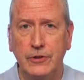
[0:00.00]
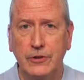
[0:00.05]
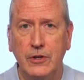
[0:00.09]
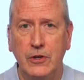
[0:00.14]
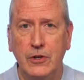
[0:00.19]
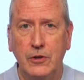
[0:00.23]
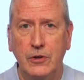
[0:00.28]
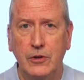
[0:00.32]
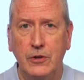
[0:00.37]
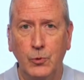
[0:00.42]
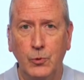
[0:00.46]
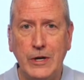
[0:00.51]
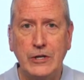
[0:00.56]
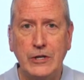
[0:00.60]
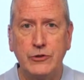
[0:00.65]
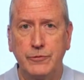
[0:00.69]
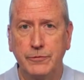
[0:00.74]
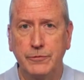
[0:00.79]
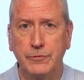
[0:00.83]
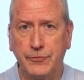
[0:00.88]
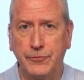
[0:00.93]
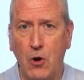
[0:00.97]
reach
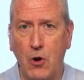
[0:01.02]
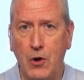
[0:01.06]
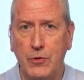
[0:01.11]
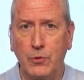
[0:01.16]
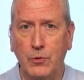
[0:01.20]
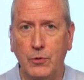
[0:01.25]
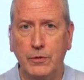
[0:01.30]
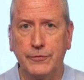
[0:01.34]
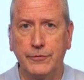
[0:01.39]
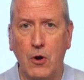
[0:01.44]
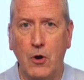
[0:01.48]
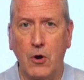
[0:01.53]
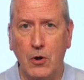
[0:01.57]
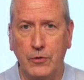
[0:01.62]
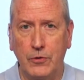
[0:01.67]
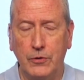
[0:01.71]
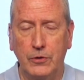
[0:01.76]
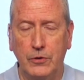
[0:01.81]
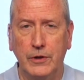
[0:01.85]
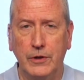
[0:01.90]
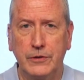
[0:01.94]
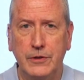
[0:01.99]
farther and
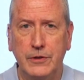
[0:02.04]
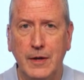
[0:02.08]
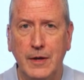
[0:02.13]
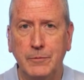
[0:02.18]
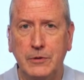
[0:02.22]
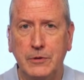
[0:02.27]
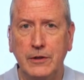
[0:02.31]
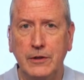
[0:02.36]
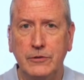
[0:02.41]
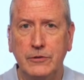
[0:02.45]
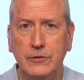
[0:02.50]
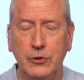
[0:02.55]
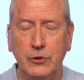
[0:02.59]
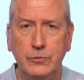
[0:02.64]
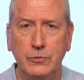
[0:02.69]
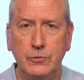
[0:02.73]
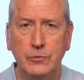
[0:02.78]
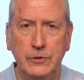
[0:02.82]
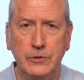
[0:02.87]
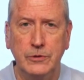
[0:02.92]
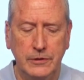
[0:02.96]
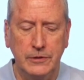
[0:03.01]
farther, attempting to
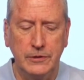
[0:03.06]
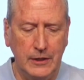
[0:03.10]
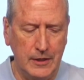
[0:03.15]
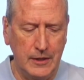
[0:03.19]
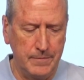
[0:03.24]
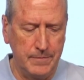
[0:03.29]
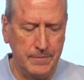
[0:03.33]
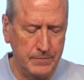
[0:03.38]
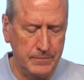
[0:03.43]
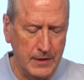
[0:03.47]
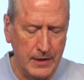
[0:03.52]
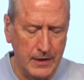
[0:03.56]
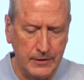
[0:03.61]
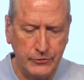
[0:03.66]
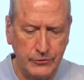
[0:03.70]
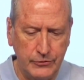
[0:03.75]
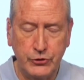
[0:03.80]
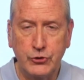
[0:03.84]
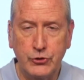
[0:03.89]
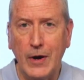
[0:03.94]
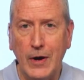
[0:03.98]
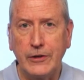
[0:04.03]

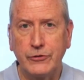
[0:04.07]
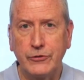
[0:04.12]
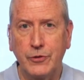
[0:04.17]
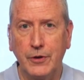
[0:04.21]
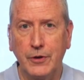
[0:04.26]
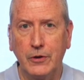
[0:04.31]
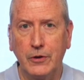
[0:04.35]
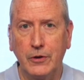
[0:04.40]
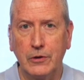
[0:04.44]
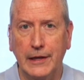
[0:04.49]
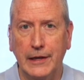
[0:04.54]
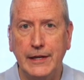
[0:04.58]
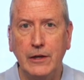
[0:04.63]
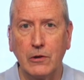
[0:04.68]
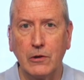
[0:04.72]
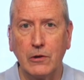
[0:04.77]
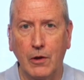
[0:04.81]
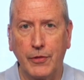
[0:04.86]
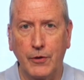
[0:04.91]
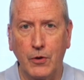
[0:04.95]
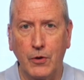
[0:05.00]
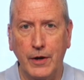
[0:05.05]
stretch their
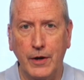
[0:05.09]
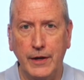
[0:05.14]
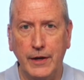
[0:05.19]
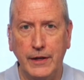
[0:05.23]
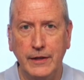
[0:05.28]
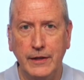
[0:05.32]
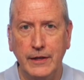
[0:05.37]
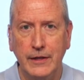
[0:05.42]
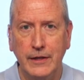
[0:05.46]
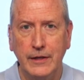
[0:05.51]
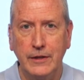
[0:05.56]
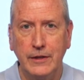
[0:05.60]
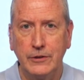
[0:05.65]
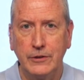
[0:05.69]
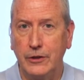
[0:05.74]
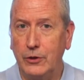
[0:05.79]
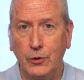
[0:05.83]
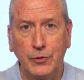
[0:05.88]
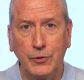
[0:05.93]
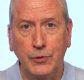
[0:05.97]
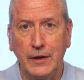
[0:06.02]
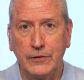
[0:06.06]
legal authority to
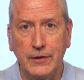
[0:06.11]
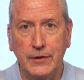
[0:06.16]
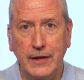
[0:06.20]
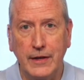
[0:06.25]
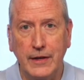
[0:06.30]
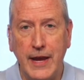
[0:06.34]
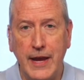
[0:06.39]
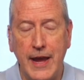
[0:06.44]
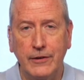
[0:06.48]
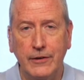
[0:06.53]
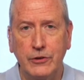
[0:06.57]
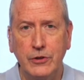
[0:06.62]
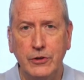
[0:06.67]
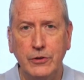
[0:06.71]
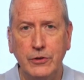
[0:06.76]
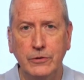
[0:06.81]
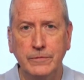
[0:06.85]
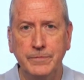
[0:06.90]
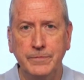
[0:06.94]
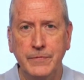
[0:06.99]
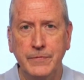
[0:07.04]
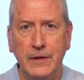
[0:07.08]
do things they can't
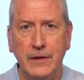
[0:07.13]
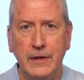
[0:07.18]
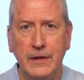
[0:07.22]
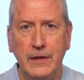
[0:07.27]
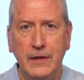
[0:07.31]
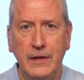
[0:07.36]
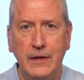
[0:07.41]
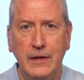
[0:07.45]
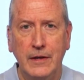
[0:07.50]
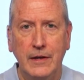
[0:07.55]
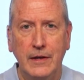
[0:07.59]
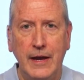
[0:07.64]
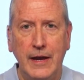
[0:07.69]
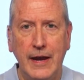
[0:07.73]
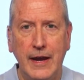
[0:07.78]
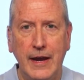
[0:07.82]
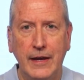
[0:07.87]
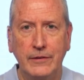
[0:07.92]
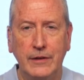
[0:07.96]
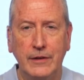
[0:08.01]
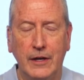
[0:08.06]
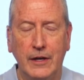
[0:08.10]
do.
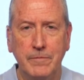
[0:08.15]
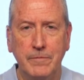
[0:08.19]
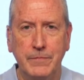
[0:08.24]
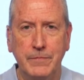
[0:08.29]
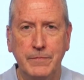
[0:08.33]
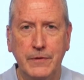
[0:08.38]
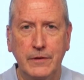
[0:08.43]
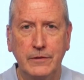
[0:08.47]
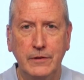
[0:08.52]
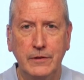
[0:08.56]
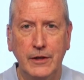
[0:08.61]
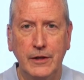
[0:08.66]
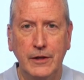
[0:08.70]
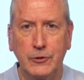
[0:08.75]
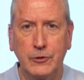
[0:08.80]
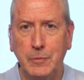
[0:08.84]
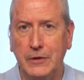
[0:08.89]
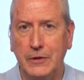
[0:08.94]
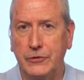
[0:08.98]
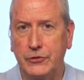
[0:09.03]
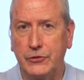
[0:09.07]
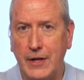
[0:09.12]
And it's
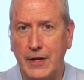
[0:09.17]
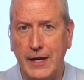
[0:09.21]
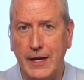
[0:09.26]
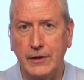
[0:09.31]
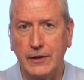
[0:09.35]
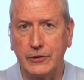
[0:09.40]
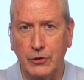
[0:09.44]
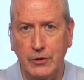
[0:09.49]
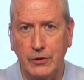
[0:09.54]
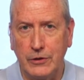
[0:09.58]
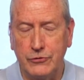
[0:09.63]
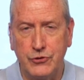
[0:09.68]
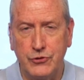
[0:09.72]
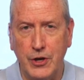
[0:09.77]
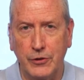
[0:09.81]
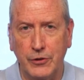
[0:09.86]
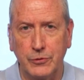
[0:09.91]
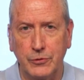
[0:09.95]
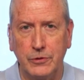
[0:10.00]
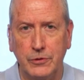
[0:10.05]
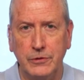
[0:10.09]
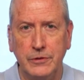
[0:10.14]
been state attorneys
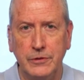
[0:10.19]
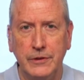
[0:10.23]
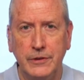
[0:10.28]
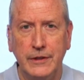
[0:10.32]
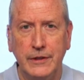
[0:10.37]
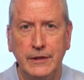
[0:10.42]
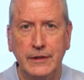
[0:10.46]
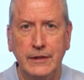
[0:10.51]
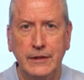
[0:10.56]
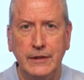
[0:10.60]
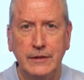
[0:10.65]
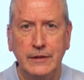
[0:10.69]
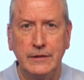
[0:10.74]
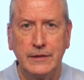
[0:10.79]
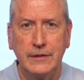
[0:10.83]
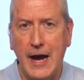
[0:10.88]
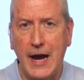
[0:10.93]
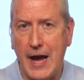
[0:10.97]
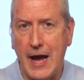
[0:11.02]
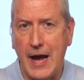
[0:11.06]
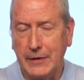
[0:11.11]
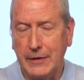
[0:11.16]
general
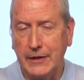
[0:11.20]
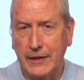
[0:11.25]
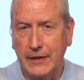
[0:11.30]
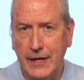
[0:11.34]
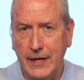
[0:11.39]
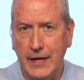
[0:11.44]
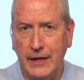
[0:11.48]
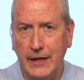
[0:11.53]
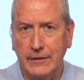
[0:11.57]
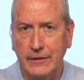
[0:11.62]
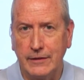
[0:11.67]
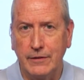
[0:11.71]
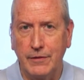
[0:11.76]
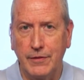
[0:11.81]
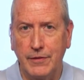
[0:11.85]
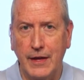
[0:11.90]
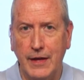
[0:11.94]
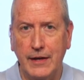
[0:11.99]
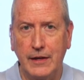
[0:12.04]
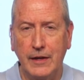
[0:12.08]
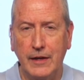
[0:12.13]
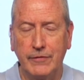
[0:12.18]
time and again
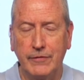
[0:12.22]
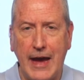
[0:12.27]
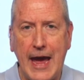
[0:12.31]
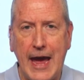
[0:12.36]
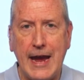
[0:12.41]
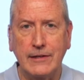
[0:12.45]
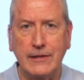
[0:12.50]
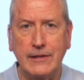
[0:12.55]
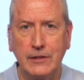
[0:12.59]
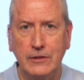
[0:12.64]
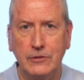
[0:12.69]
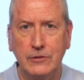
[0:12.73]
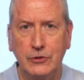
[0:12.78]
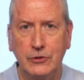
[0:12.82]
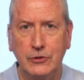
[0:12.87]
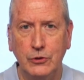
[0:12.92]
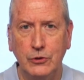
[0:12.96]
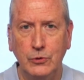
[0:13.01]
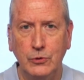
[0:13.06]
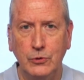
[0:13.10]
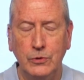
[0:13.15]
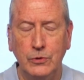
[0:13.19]
that have acted
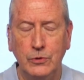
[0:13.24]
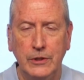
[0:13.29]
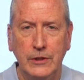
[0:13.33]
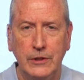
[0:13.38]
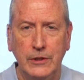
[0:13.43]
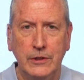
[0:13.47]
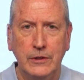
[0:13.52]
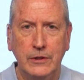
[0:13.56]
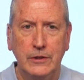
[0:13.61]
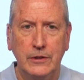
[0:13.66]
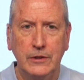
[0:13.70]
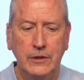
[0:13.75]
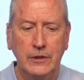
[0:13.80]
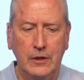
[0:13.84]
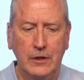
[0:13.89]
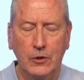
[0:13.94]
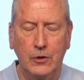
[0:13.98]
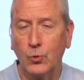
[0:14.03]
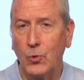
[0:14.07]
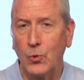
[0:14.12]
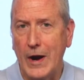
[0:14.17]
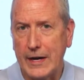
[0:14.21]
to
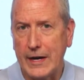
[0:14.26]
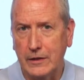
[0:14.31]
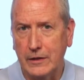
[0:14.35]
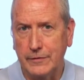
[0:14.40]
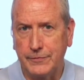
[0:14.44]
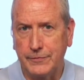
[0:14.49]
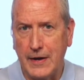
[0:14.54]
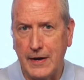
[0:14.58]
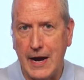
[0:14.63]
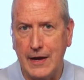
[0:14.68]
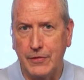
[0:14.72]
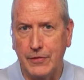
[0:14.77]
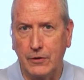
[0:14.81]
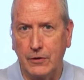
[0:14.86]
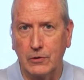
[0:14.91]
rectify their